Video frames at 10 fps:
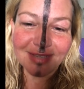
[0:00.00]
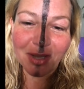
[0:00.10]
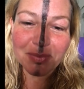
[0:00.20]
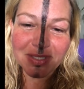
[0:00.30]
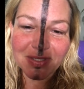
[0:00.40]

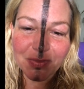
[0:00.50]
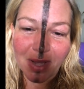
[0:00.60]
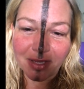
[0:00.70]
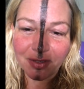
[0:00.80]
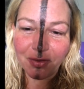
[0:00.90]
helps the
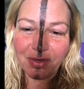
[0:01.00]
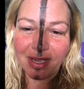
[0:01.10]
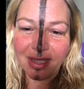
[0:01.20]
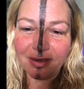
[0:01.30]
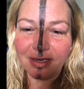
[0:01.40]
swelling go
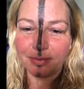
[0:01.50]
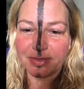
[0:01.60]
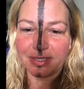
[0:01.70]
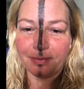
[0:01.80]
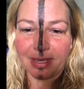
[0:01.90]
down,
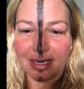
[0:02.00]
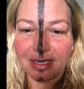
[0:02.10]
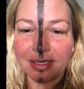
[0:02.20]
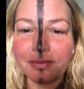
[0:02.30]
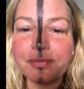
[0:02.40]
helps the
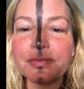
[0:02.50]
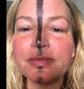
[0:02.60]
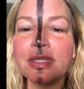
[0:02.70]
pain.